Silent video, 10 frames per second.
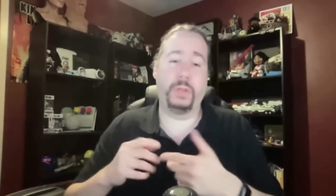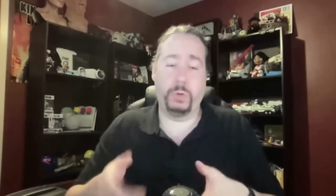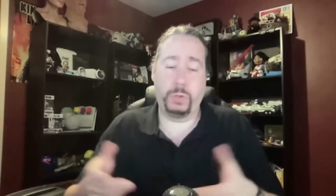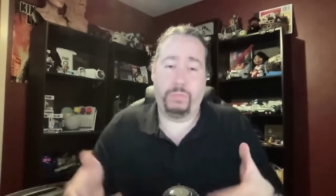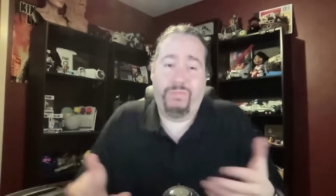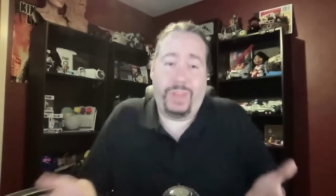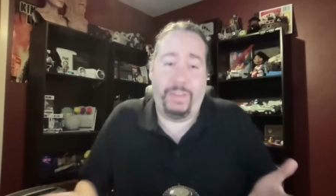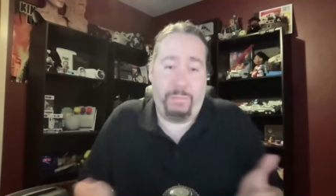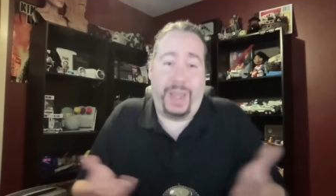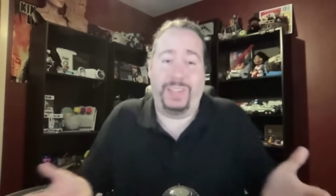those
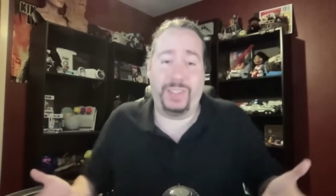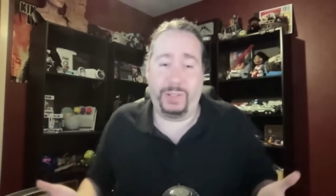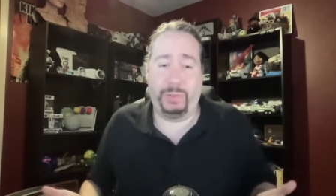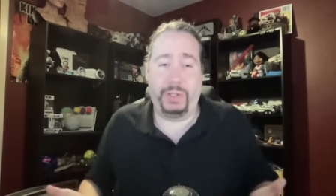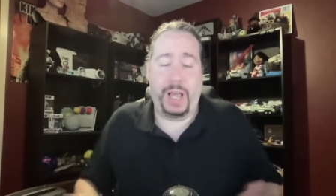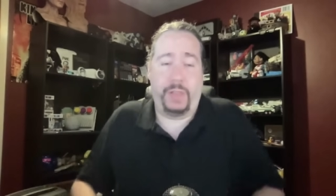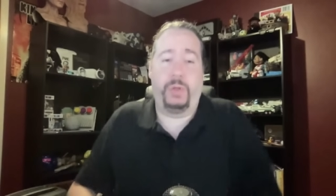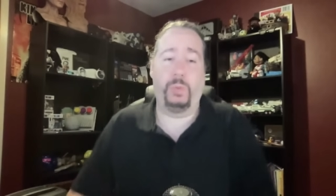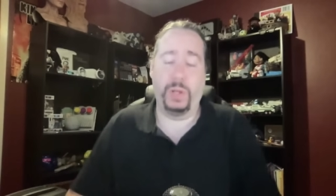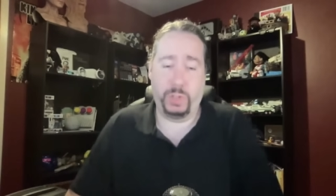have basically had
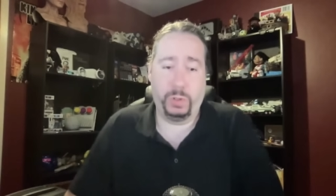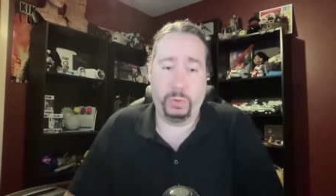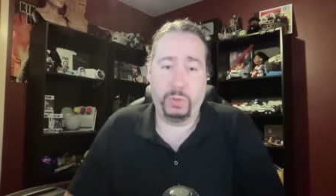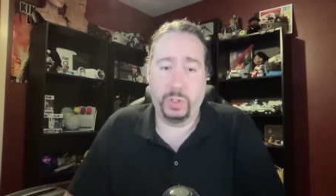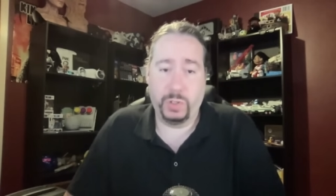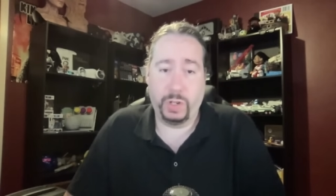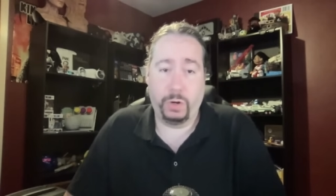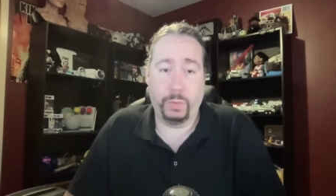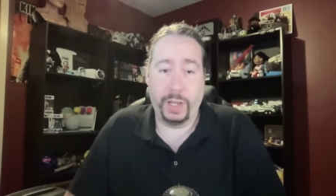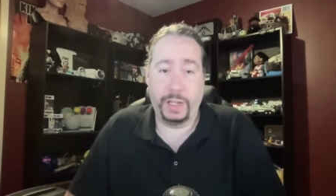their resolutions
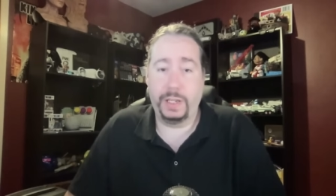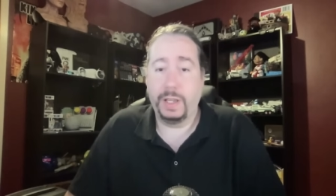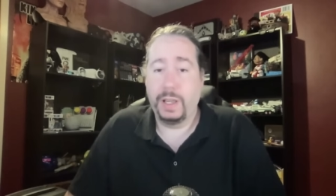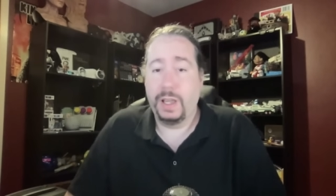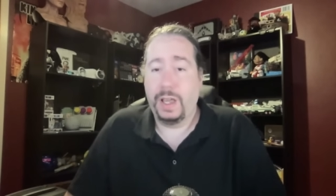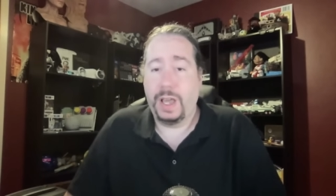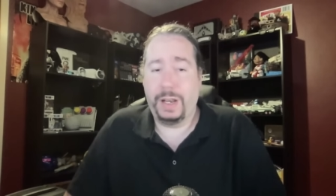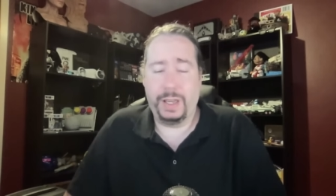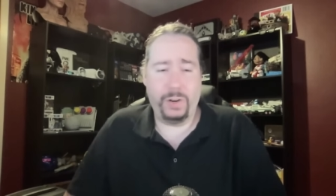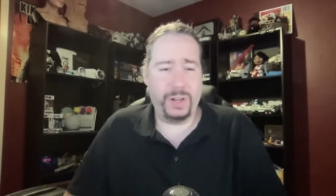already.
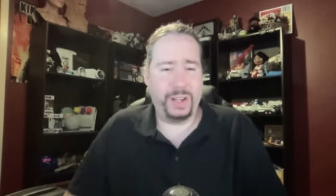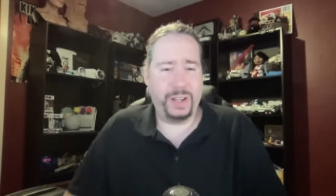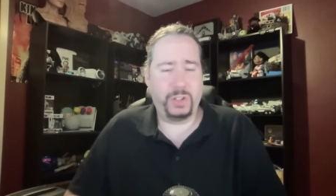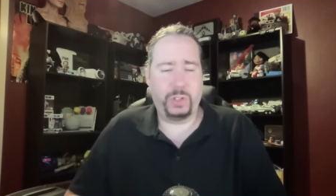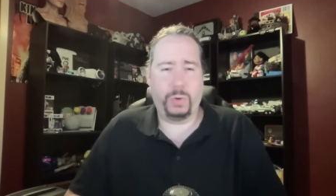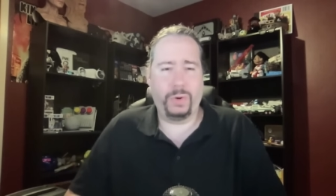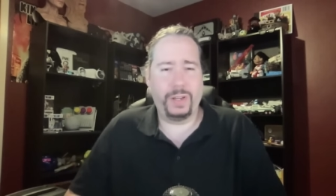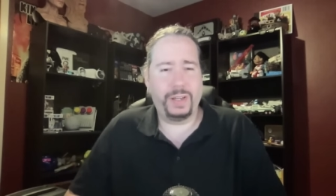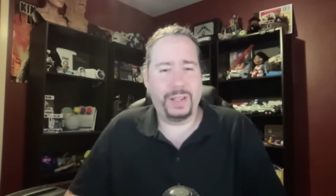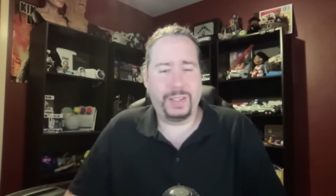And Internet
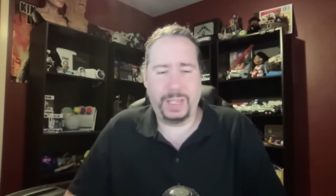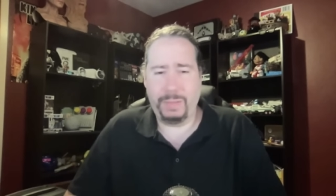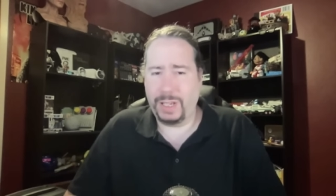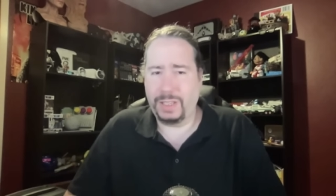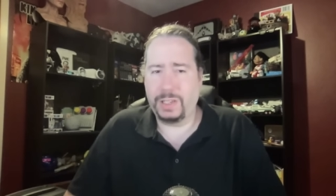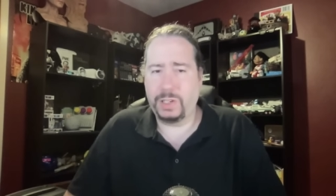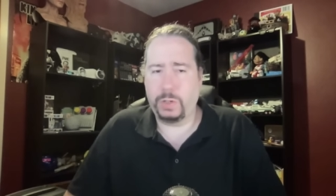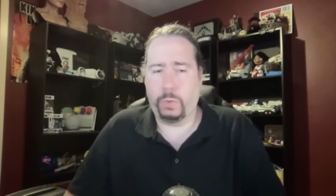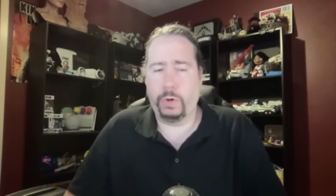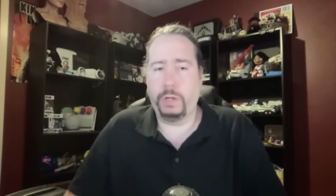Historian, it seemed like that
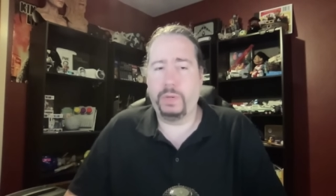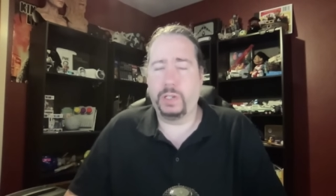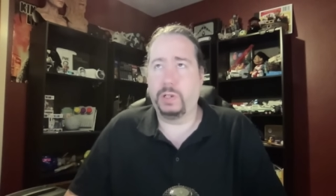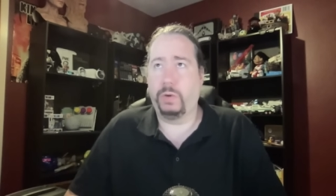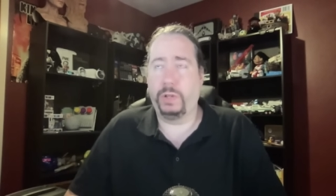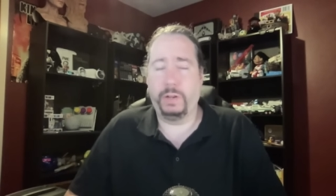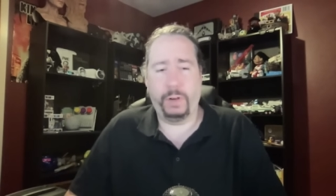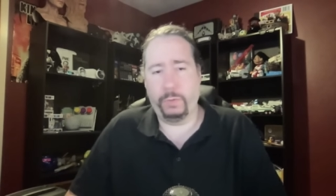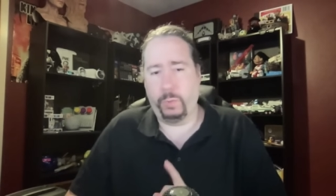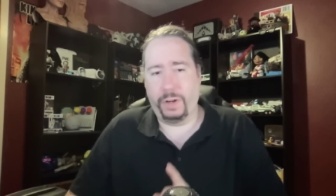story because it only
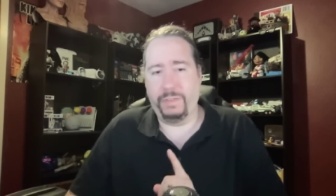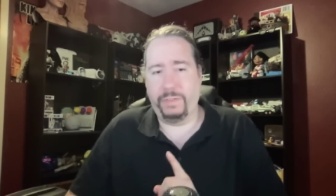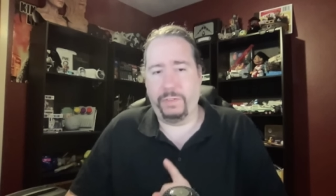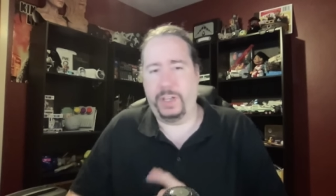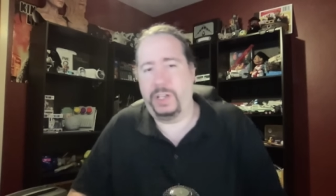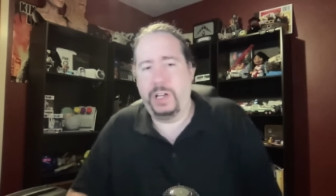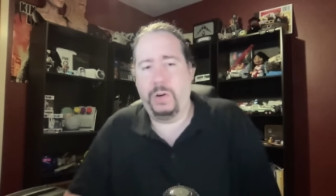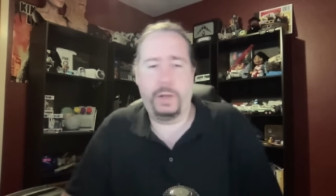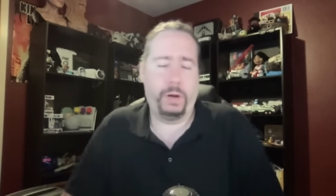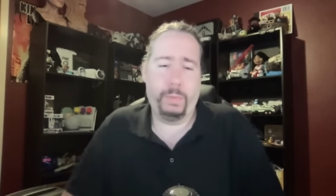involved one
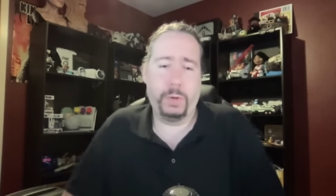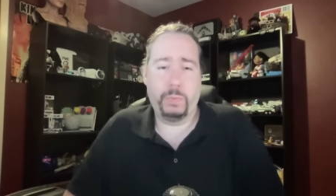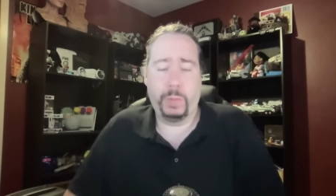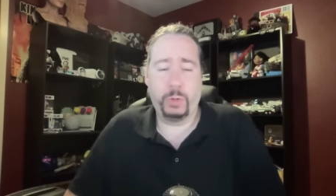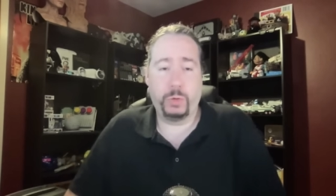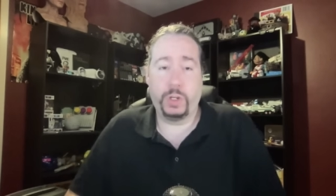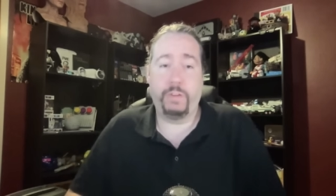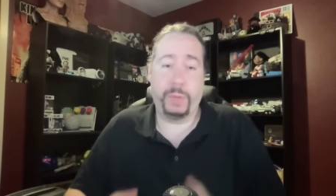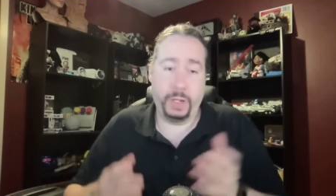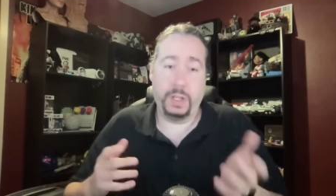video had almost pretty much
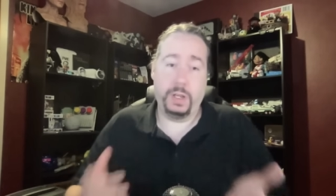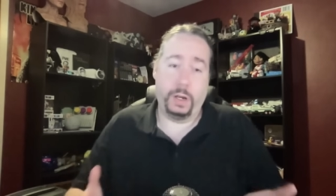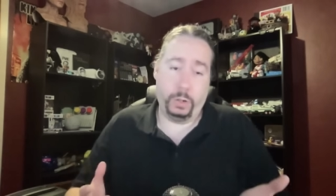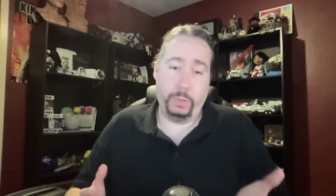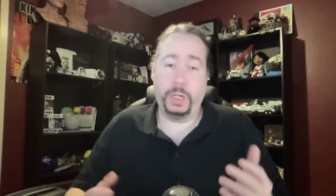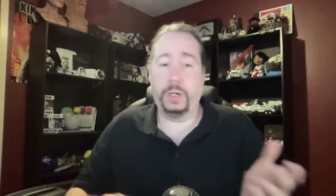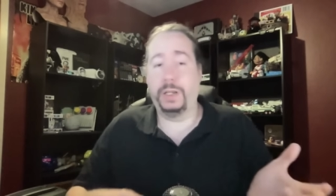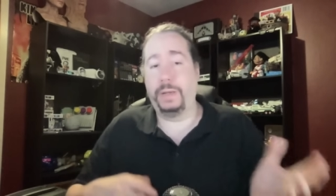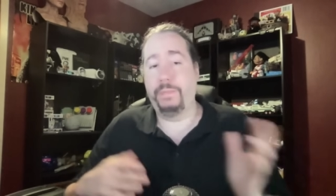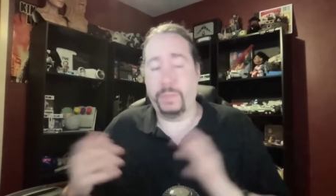resolved. But
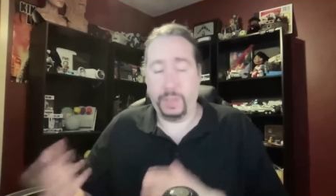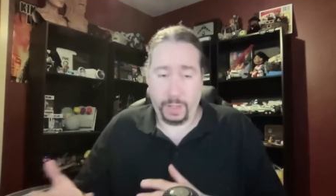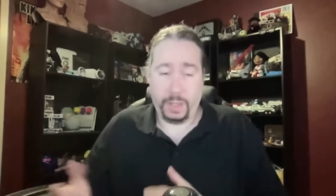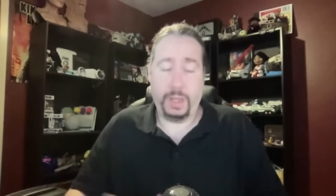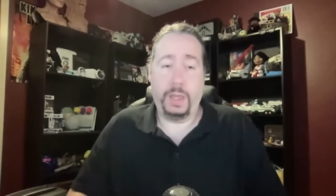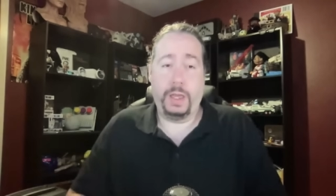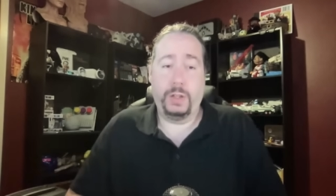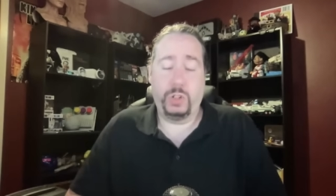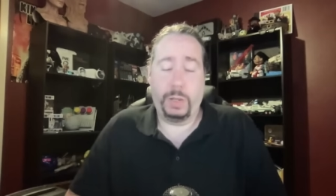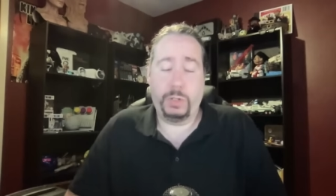Illuminaughtii
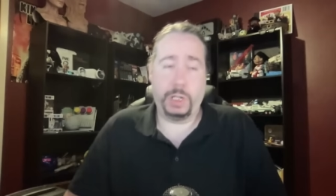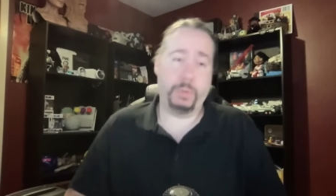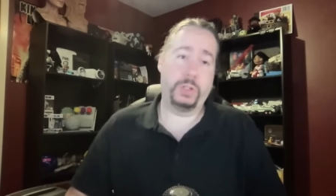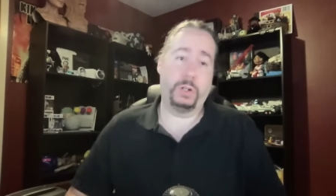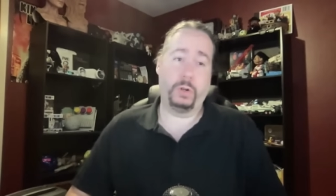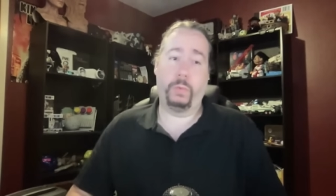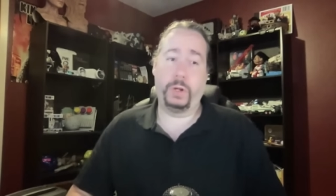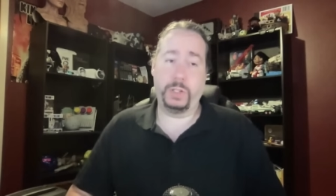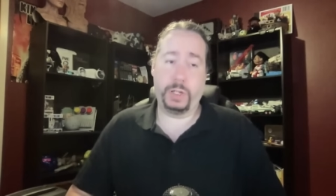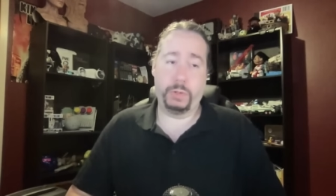and James Somerton are the
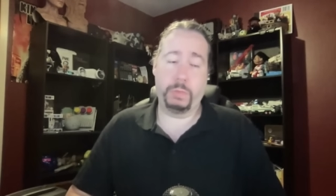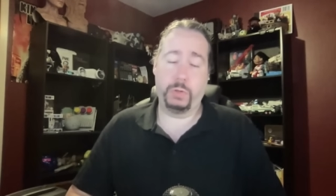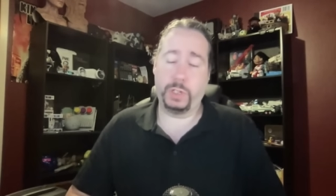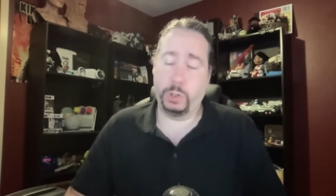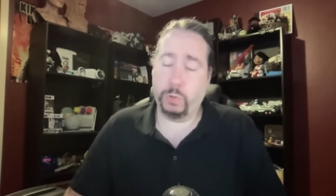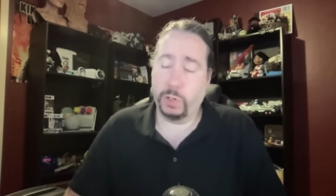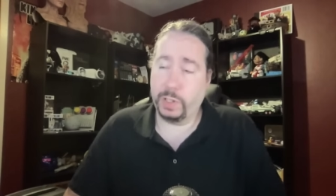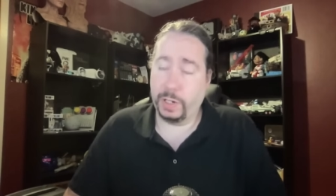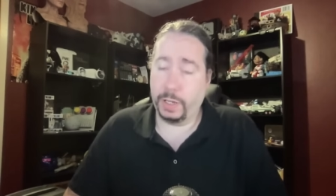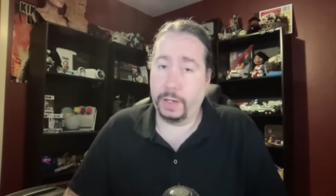ones I was most
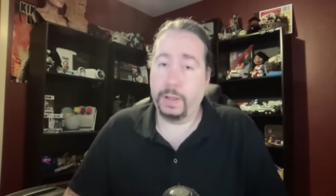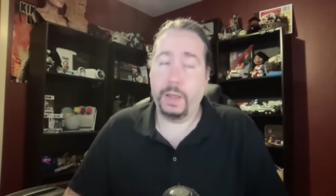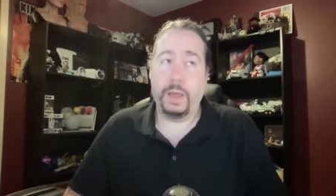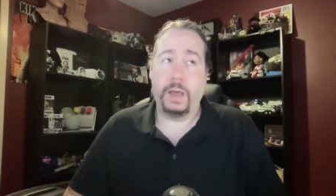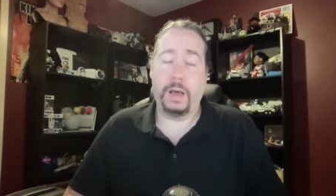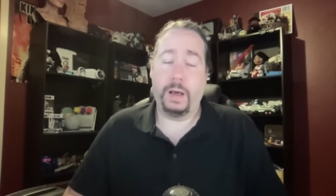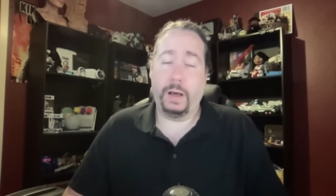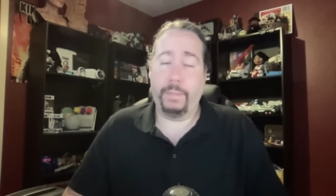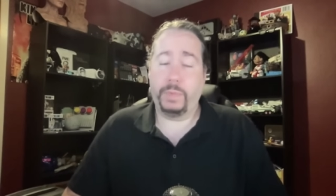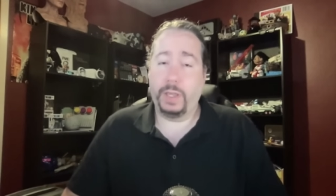interested in.
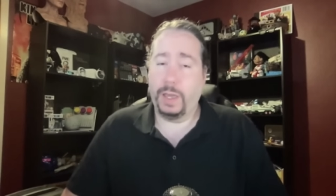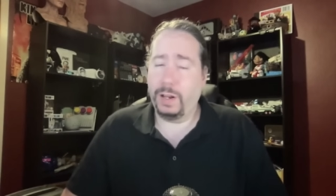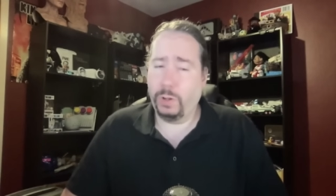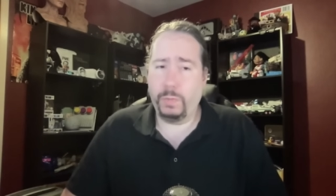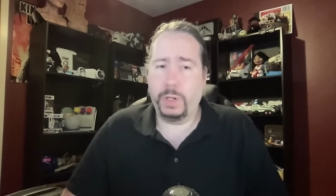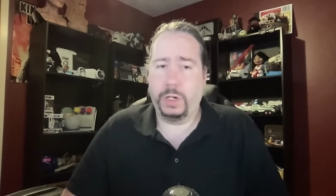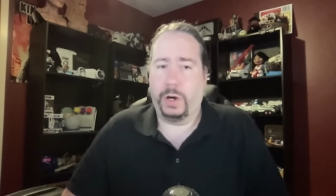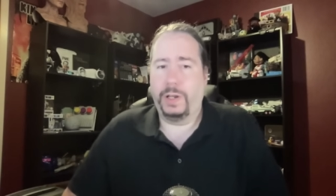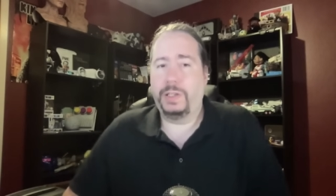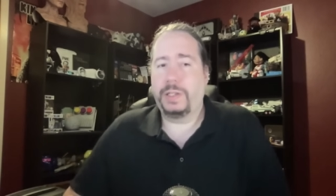Um, in
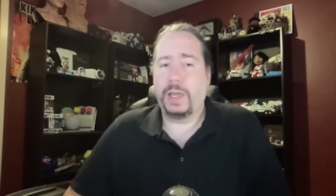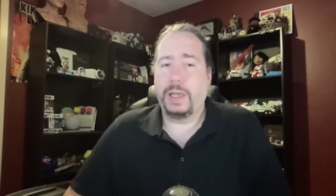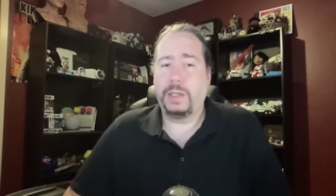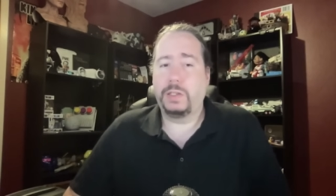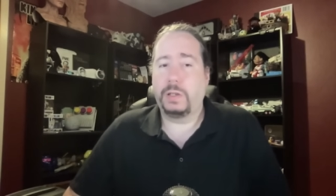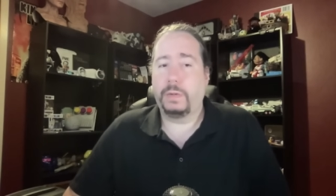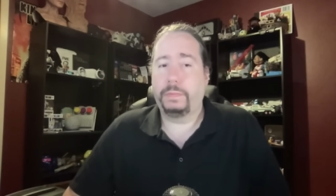Illuminaughtii's case,